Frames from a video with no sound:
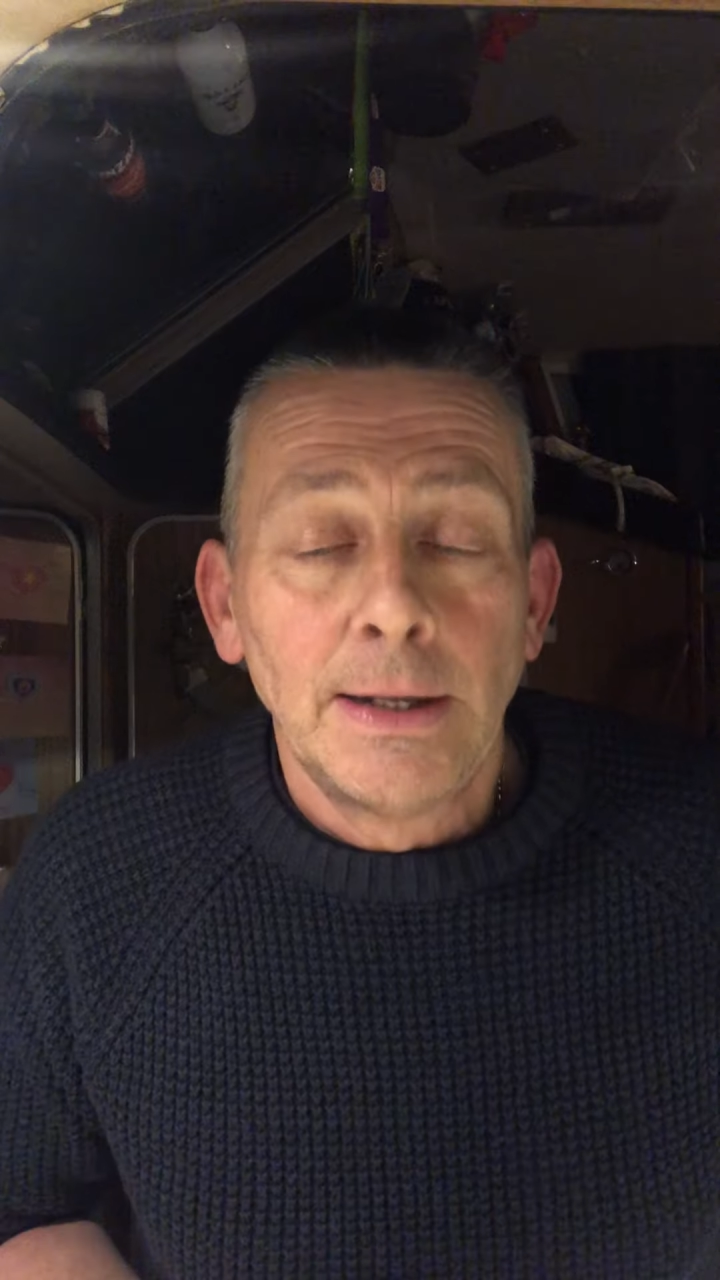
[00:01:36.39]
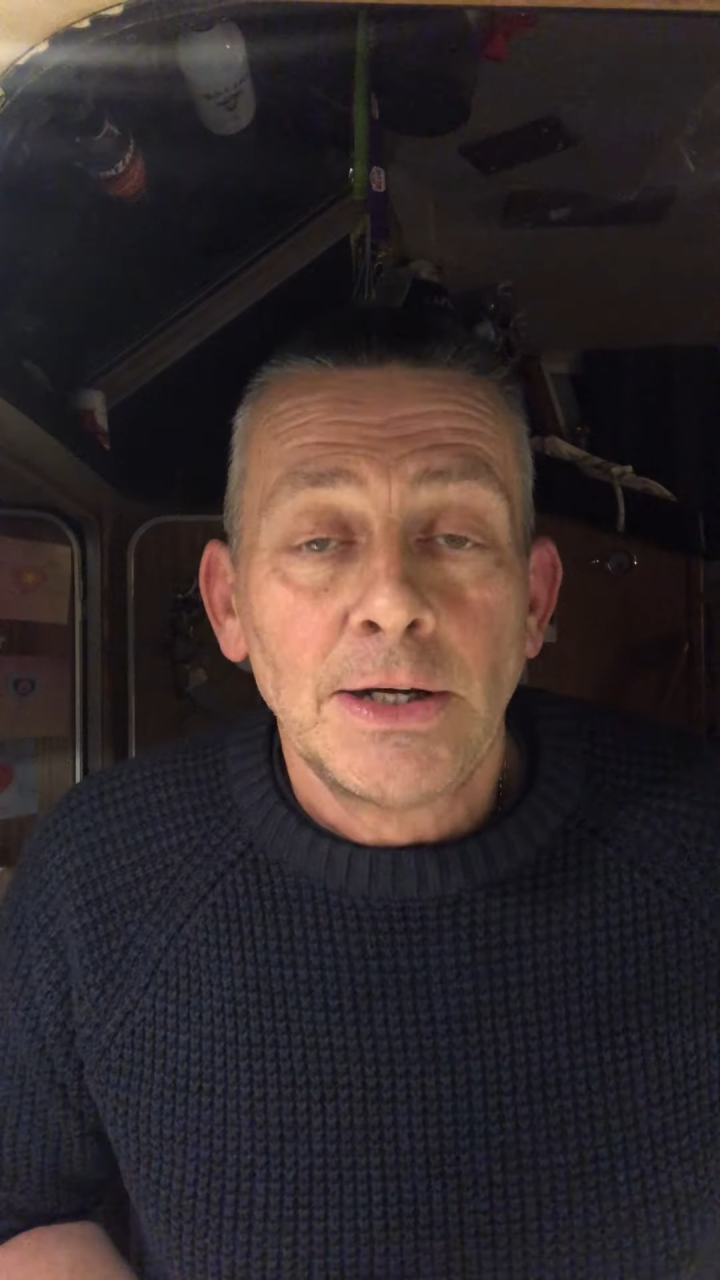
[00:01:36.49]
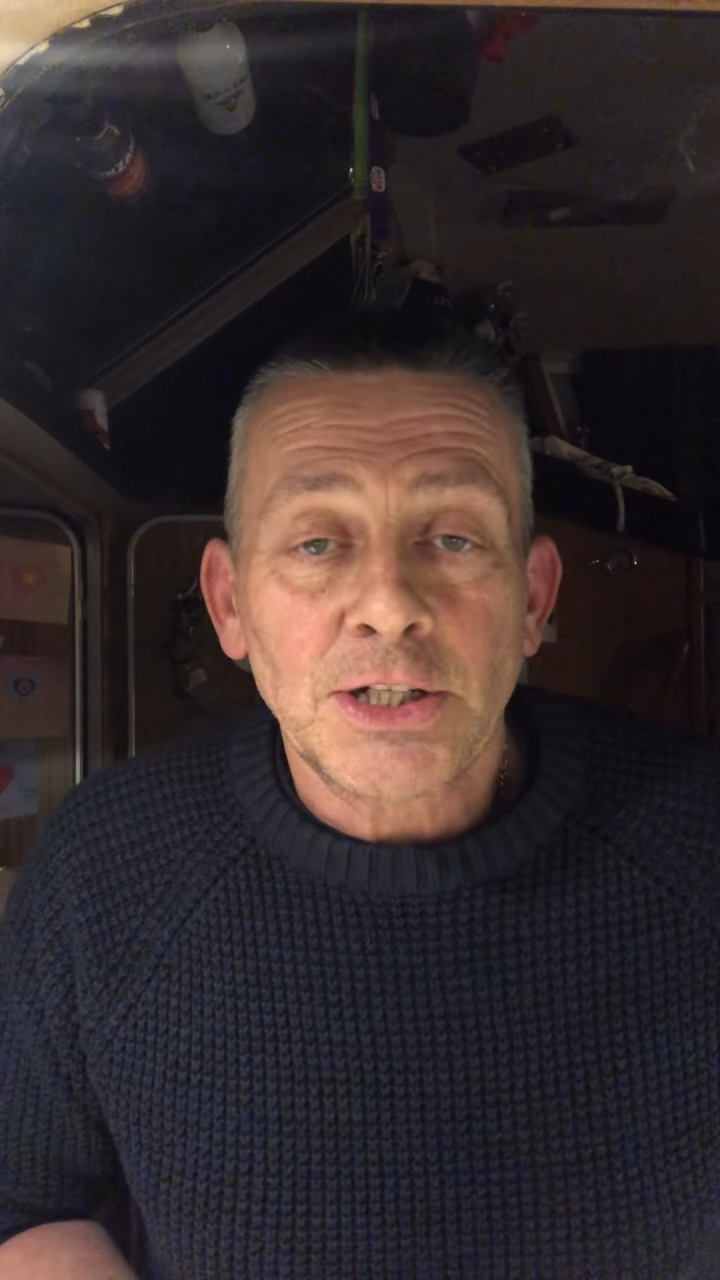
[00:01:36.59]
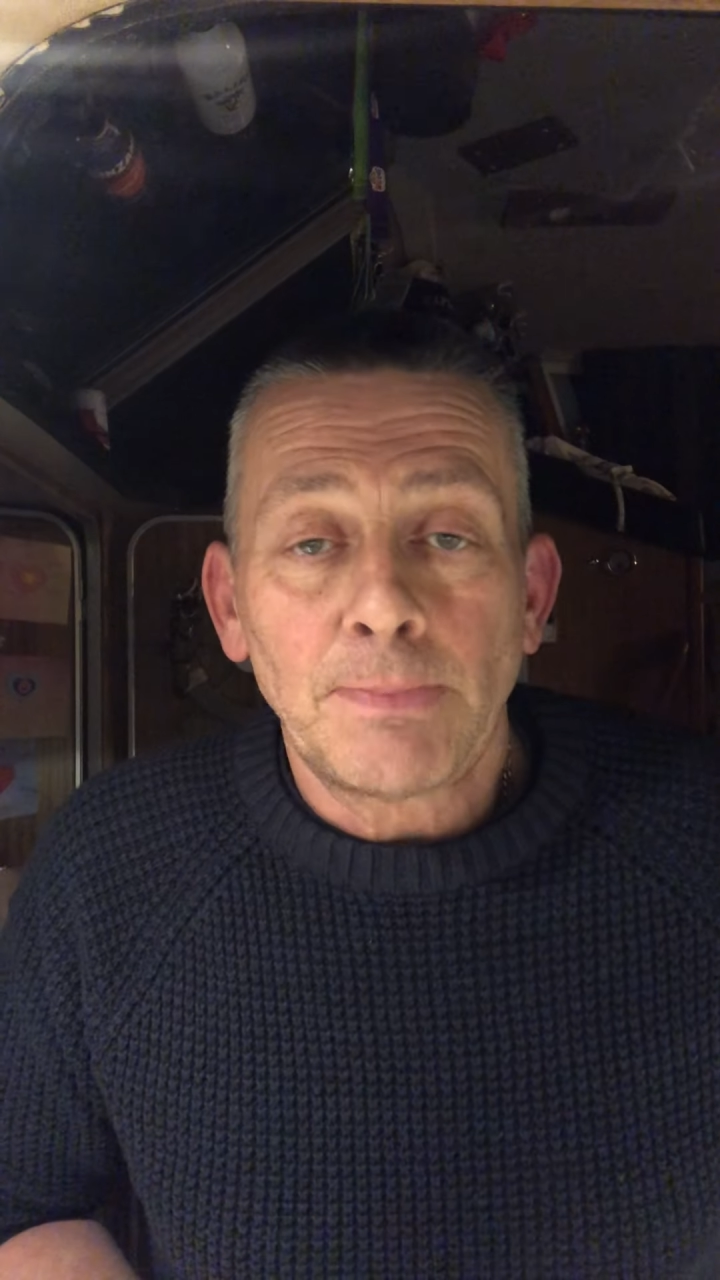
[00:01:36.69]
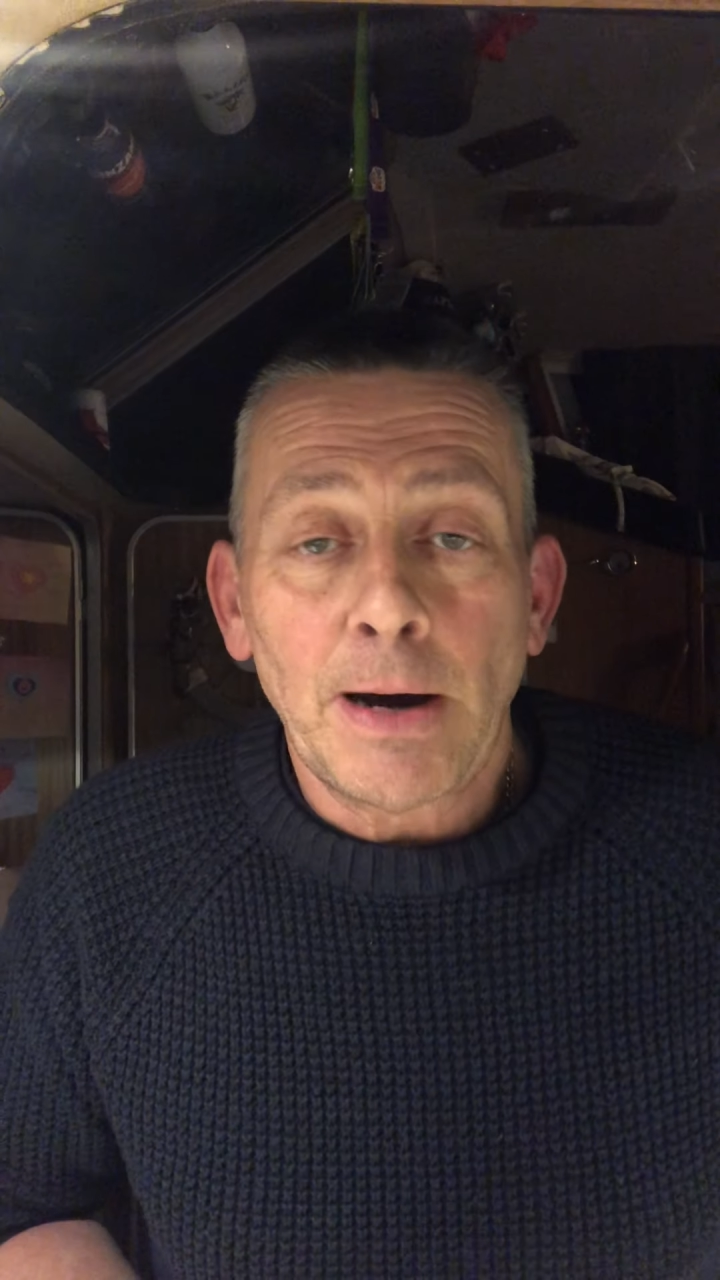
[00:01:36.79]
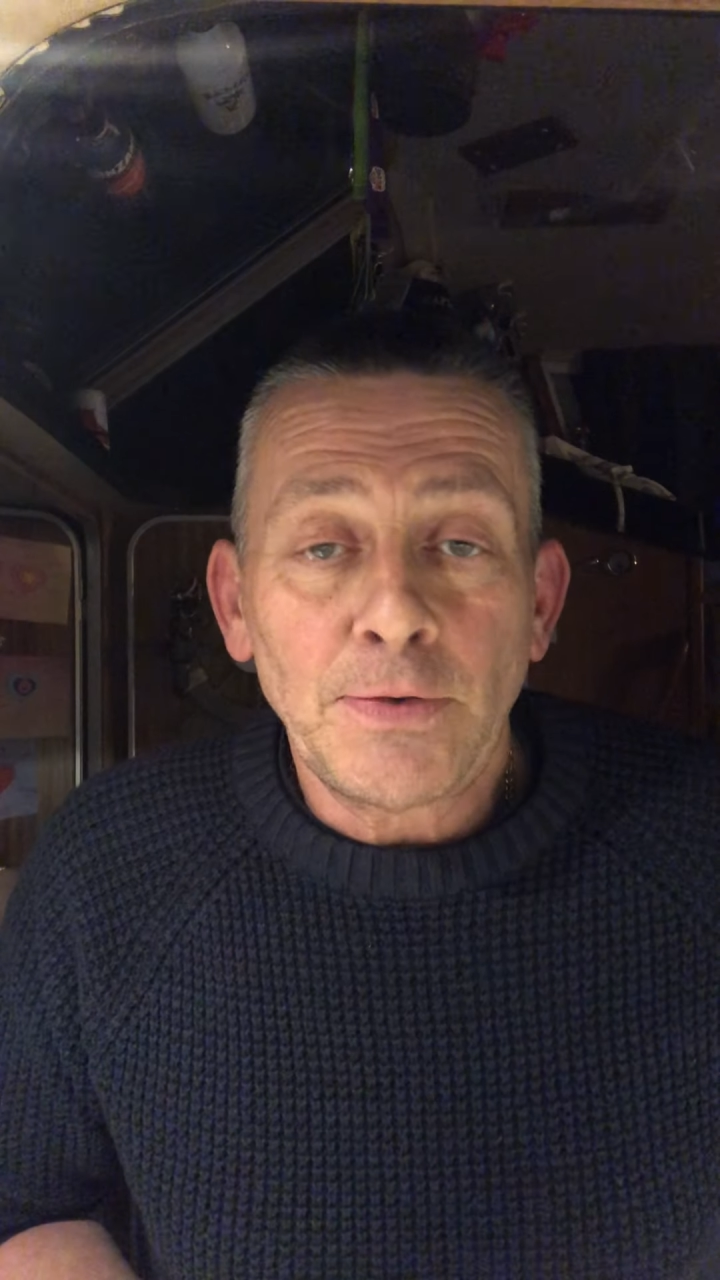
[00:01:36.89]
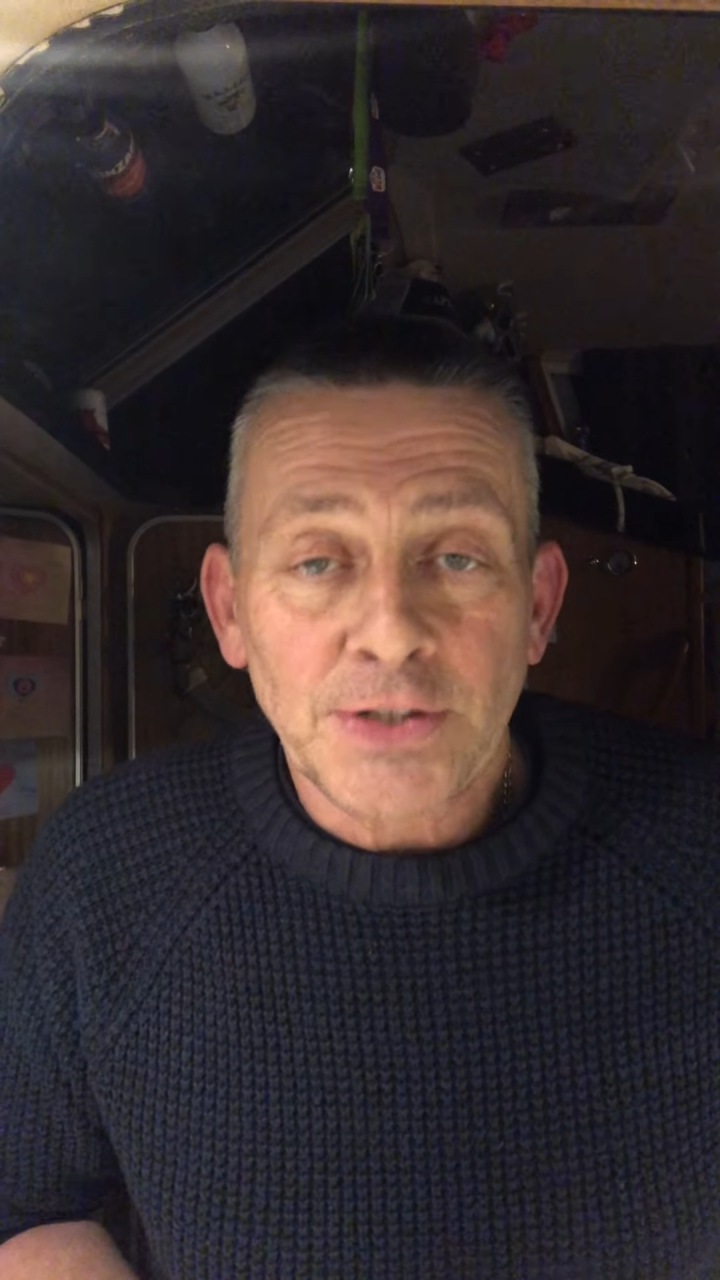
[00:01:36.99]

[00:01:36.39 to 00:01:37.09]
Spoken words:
So both